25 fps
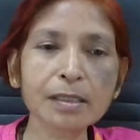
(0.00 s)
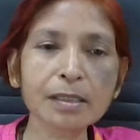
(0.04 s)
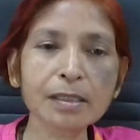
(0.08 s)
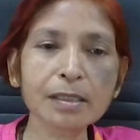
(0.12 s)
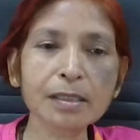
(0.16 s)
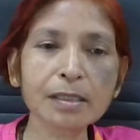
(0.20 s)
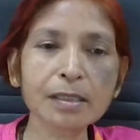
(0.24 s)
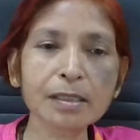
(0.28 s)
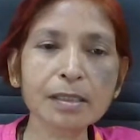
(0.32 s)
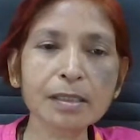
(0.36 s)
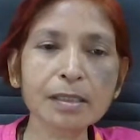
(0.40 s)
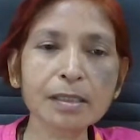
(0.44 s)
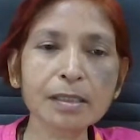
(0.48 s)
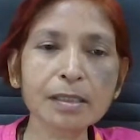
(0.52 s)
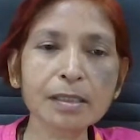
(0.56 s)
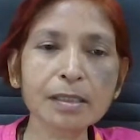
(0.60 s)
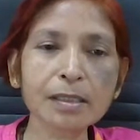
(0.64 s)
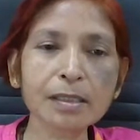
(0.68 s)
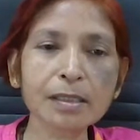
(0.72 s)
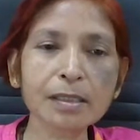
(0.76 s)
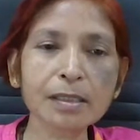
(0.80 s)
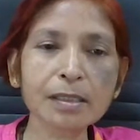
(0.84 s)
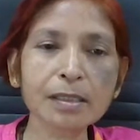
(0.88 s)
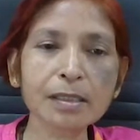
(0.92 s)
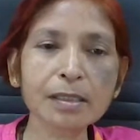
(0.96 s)
and
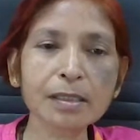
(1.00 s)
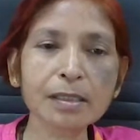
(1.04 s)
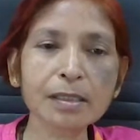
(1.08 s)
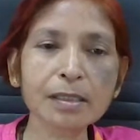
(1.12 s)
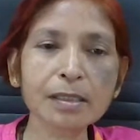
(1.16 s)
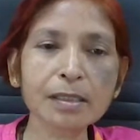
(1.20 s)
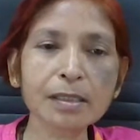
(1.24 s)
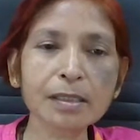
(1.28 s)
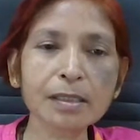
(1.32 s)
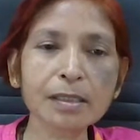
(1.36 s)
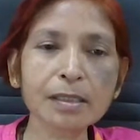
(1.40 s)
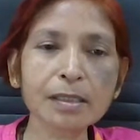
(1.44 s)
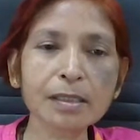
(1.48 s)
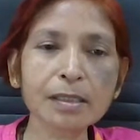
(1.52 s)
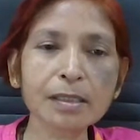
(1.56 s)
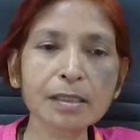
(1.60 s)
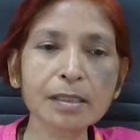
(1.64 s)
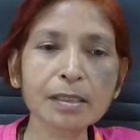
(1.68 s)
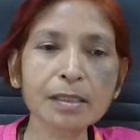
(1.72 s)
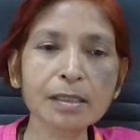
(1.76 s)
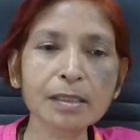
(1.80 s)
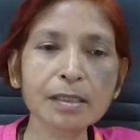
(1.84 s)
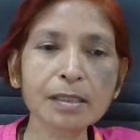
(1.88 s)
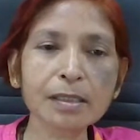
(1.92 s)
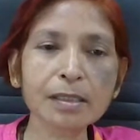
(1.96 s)
single
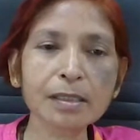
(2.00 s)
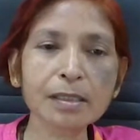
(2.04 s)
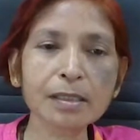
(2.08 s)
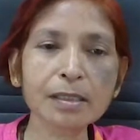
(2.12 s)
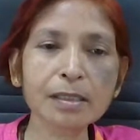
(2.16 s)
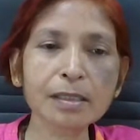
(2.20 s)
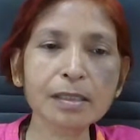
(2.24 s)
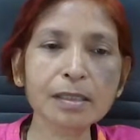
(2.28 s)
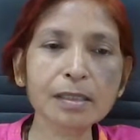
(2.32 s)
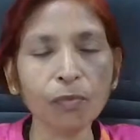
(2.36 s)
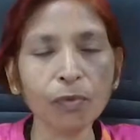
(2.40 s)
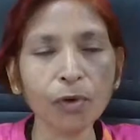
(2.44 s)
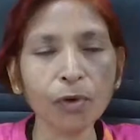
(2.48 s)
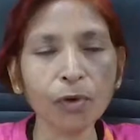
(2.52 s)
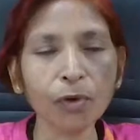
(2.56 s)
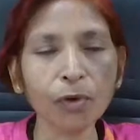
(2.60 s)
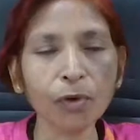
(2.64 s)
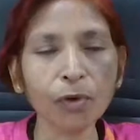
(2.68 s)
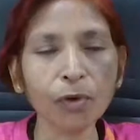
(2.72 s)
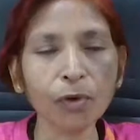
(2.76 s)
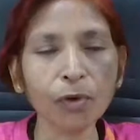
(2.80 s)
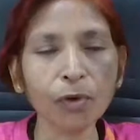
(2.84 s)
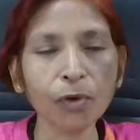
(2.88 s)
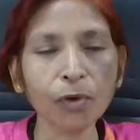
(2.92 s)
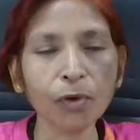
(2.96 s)
seller
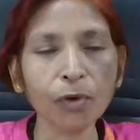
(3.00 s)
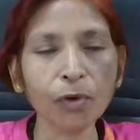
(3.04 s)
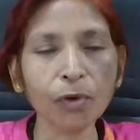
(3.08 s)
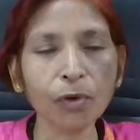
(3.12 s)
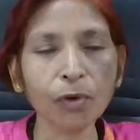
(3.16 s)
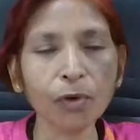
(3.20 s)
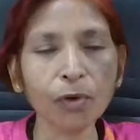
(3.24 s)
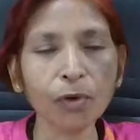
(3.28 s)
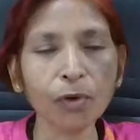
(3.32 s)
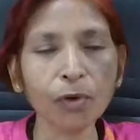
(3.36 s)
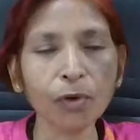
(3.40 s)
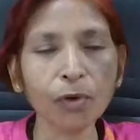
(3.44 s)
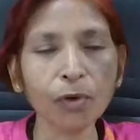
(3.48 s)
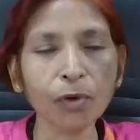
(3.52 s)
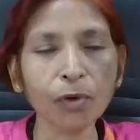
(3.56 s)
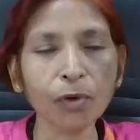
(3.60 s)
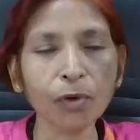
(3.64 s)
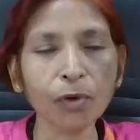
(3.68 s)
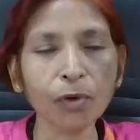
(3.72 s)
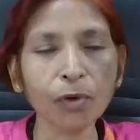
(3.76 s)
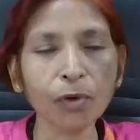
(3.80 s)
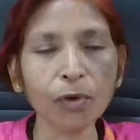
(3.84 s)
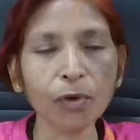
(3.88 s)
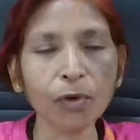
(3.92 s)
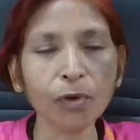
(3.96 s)
wants to earn
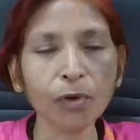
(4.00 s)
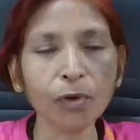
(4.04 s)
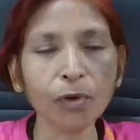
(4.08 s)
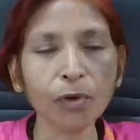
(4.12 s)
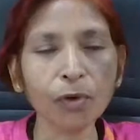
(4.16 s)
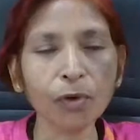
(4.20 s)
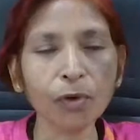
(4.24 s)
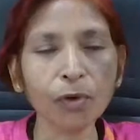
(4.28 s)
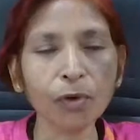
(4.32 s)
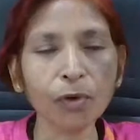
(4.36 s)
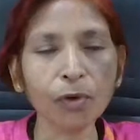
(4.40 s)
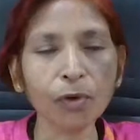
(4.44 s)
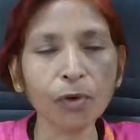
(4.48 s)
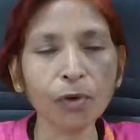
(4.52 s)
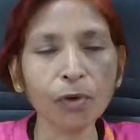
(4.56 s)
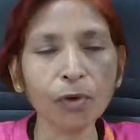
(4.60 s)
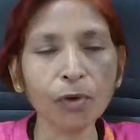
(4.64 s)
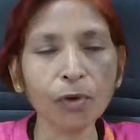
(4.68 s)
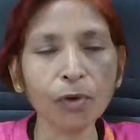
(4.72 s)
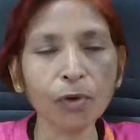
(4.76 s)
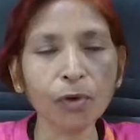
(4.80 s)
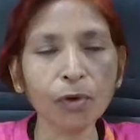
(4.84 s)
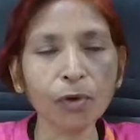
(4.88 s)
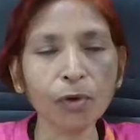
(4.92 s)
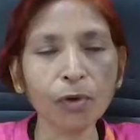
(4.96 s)
maximum
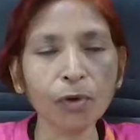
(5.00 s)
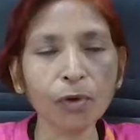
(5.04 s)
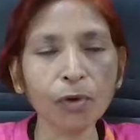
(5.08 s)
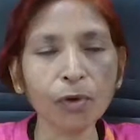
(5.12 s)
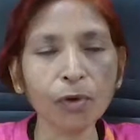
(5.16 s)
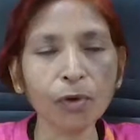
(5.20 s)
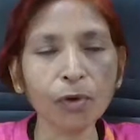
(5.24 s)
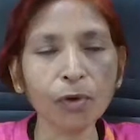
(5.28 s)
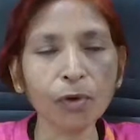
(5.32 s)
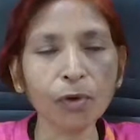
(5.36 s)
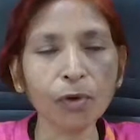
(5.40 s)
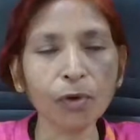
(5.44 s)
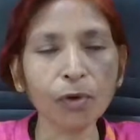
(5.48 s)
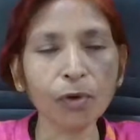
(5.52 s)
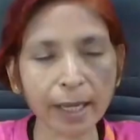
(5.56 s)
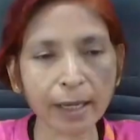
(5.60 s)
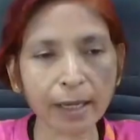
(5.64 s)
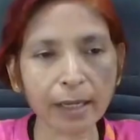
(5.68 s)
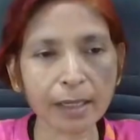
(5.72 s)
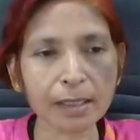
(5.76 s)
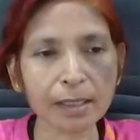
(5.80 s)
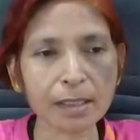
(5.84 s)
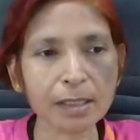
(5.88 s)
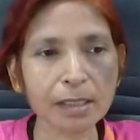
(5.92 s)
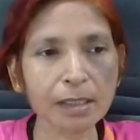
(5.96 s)
profit so
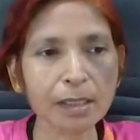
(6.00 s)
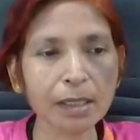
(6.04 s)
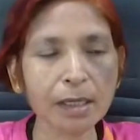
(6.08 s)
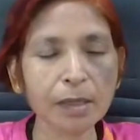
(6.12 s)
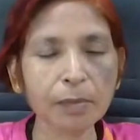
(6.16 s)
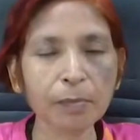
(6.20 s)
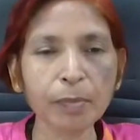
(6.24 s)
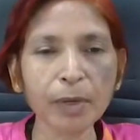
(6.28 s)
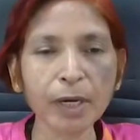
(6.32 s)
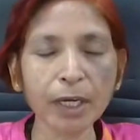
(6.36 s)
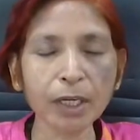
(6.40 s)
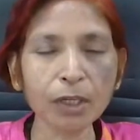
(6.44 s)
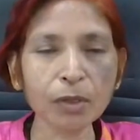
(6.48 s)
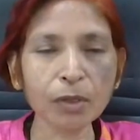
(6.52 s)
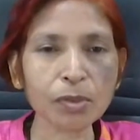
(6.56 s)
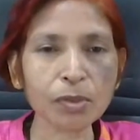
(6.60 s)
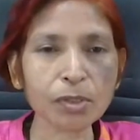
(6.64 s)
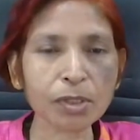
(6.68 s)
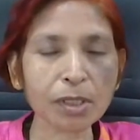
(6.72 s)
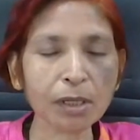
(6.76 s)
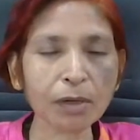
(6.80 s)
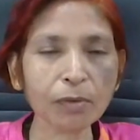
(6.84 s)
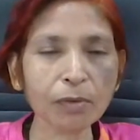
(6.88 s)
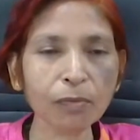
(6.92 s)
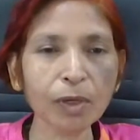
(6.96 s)
that
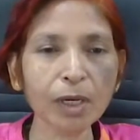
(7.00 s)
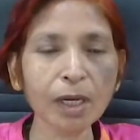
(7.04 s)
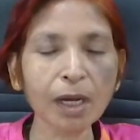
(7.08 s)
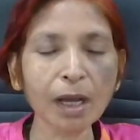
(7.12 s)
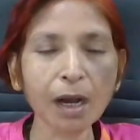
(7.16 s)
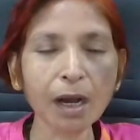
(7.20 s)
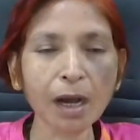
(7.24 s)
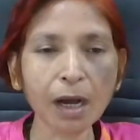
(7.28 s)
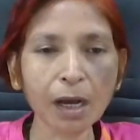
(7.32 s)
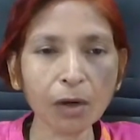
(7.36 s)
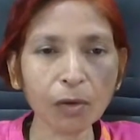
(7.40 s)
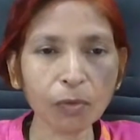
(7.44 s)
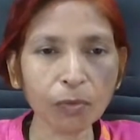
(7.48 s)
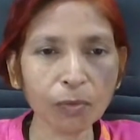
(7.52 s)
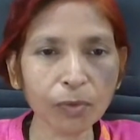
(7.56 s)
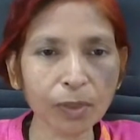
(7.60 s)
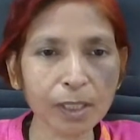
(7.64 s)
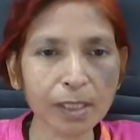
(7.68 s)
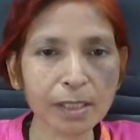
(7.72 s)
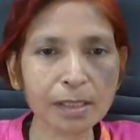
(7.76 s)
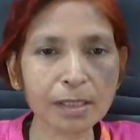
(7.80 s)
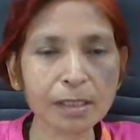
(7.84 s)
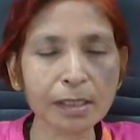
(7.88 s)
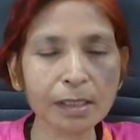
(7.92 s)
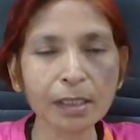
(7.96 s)
producer will
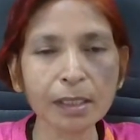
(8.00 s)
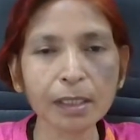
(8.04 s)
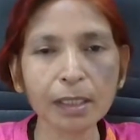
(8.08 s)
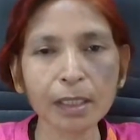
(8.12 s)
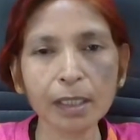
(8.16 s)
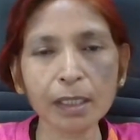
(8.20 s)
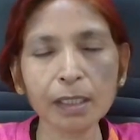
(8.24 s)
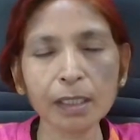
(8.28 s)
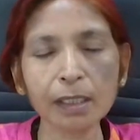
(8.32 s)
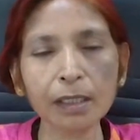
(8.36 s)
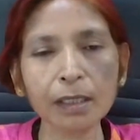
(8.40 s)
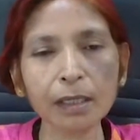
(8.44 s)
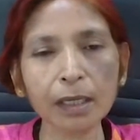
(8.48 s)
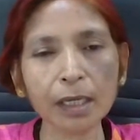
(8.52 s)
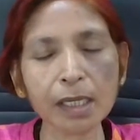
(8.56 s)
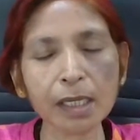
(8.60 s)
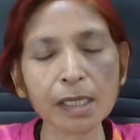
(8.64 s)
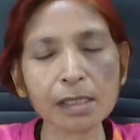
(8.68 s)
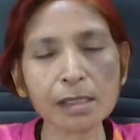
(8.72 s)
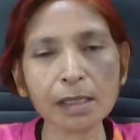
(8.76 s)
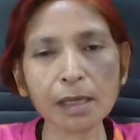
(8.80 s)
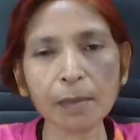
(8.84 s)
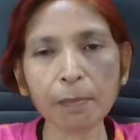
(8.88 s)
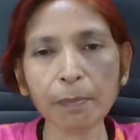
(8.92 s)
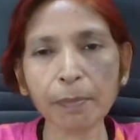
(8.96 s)
always
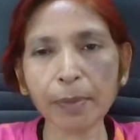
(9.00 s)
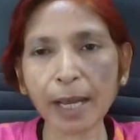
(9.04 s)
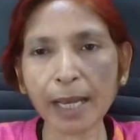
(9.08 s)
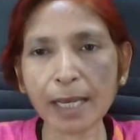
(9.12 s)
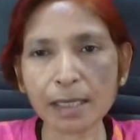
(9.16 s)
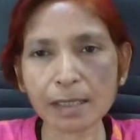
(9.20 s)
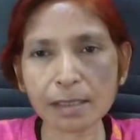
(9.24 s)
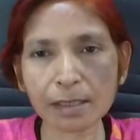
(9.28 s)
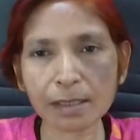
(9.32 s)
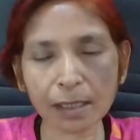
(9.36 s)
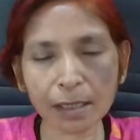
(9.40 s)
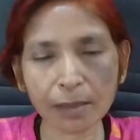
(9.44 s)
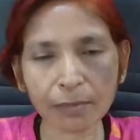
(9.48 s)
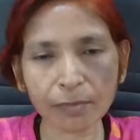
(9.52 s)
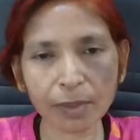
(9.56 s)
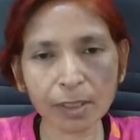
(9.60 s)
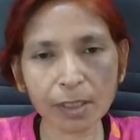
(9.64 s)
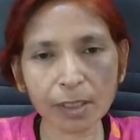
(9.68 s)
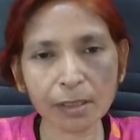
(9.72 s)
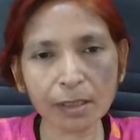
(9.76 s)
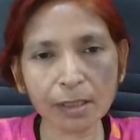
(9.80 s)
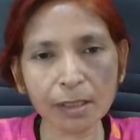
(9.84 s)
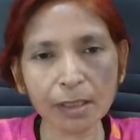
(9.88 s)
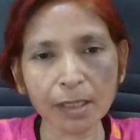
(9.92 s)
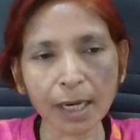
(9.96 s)
increase the price
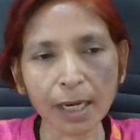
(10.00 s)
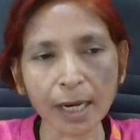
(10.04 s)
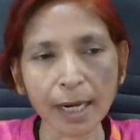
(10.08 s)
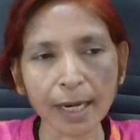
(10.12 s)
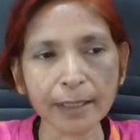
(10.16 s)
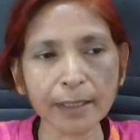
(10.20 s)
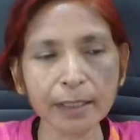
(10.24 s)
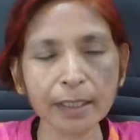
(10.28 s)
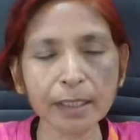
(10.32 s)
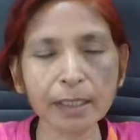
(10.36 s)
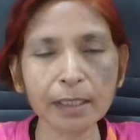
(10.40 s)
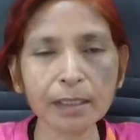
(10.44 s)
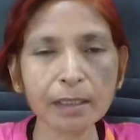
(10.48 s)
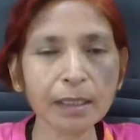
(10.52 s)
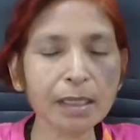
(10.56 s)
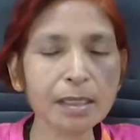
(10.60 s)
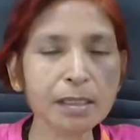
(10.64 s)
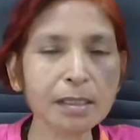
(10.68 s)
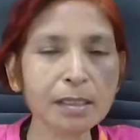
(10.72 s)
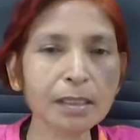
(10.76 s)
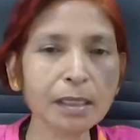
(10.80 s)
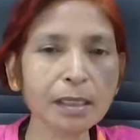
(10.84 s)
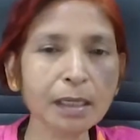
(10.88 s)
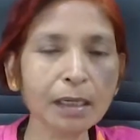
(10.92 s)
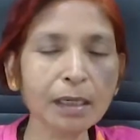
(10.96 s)
level and
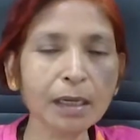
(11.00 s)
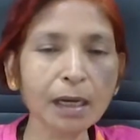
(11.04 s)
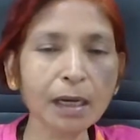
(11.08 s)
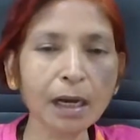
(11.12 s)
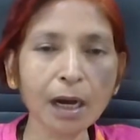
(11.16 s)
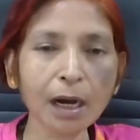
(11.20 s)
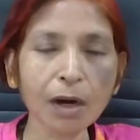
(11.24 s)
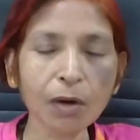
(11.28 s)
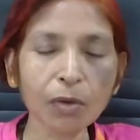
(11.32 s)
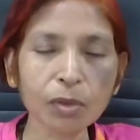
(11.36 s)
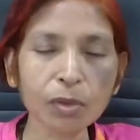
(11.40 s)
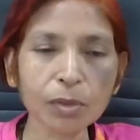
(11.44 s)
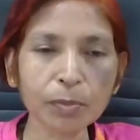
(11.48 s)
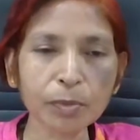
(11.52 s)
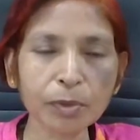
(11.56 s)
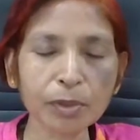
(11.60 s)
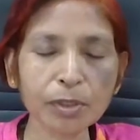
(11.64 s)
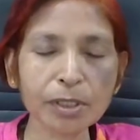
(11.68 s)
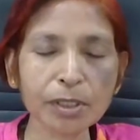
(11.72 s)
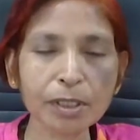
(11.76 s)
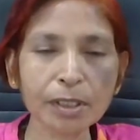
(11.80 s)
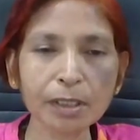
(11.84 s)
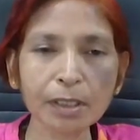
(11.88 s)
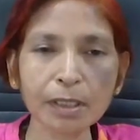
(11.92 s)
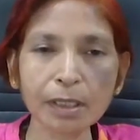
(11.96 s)
decrease the output
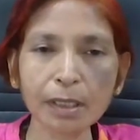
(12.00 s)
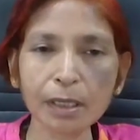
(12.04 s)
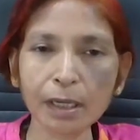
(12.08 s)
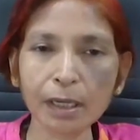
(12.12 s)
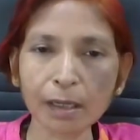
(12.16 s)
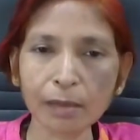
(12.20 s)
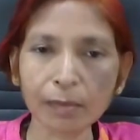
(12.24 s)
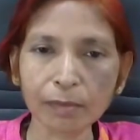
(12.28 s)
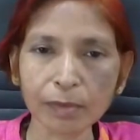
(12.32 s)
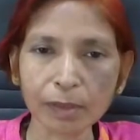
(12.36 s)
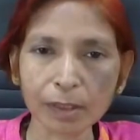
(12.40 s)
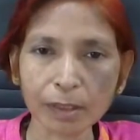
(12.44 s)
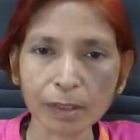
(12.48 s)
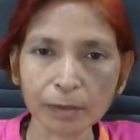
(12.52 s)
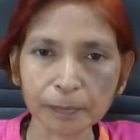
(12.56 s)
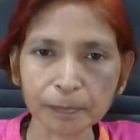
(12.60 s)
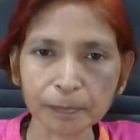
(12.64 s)
level.